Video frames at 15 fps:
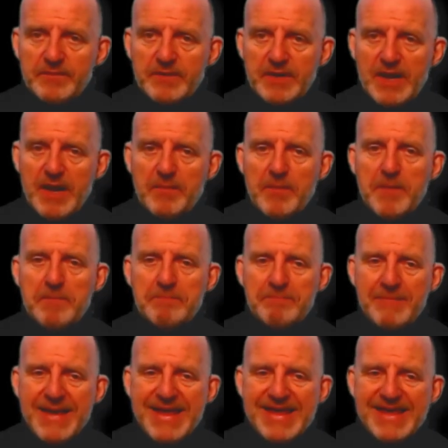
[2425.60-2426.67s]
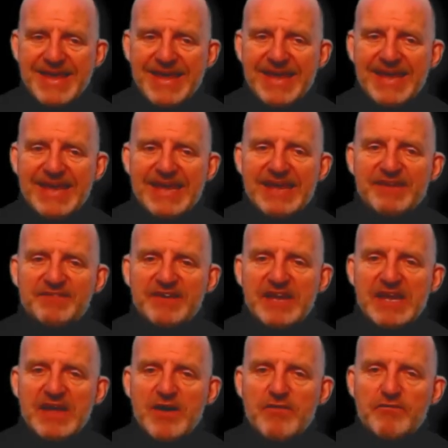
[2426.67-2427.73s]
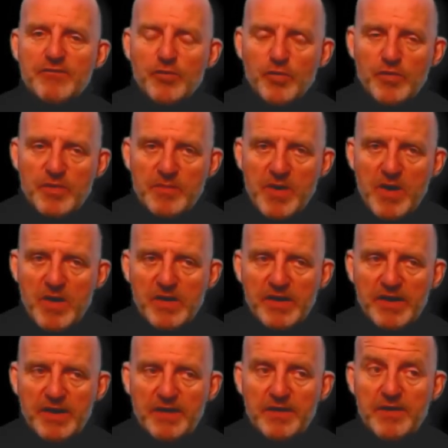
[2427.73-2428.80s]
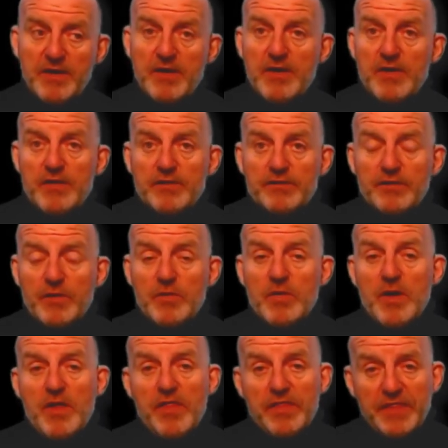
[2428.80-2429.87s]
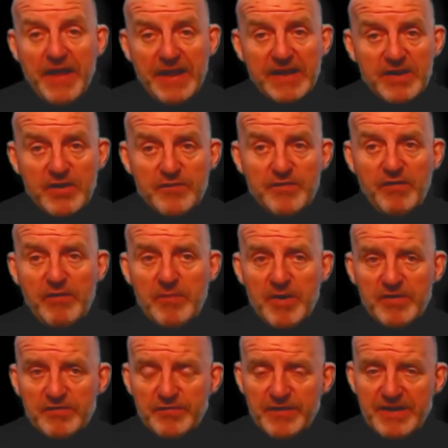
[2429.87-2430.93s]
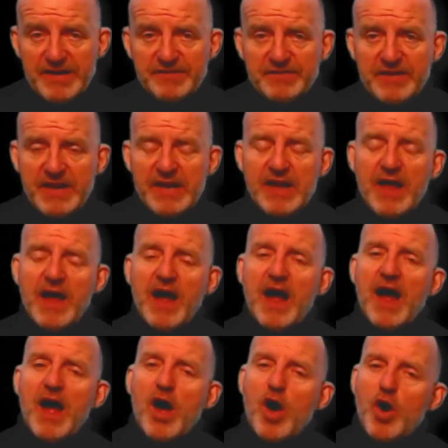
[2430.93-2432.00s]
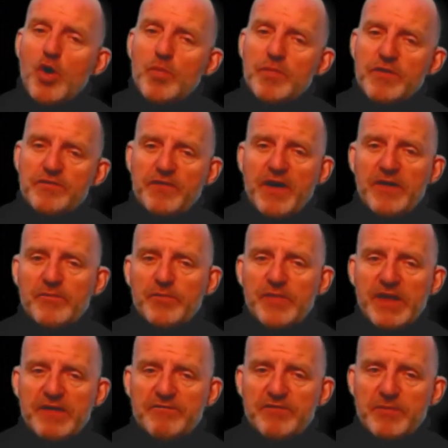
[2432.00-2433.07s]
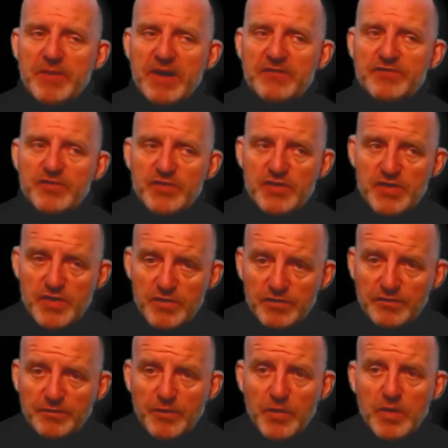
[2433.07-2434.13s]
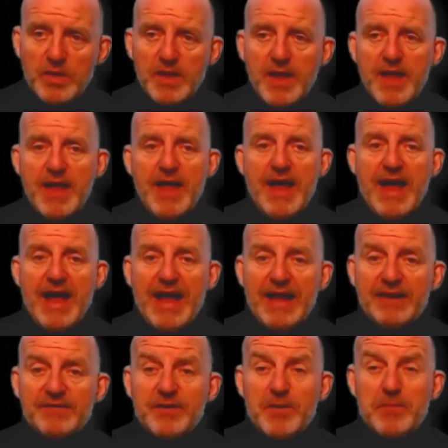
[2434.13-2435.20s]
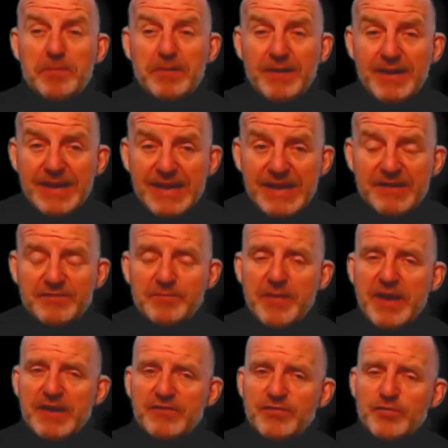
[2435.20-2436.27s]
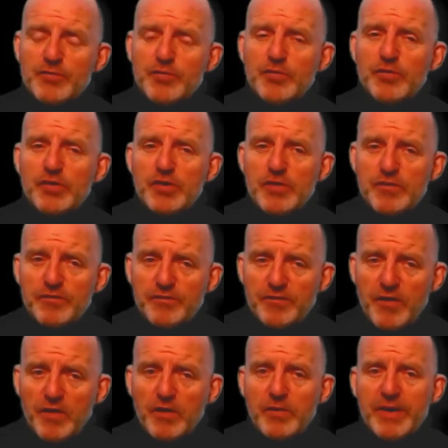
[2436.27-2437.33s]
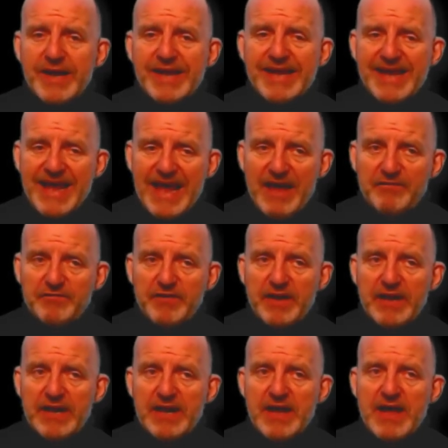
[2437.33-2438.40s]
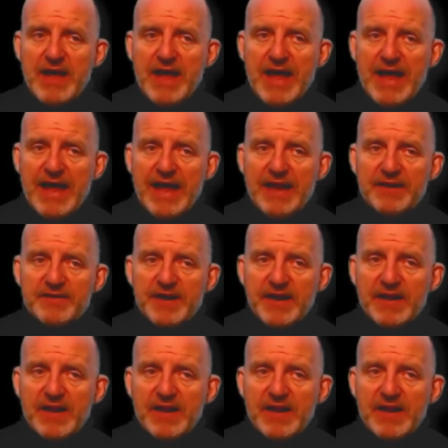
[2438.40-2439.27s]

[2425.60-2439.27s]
Yep, make it easy for the marker. So thank you very much for listening. I hope you found the information useful, and please make sure you follow it carefully. And I'd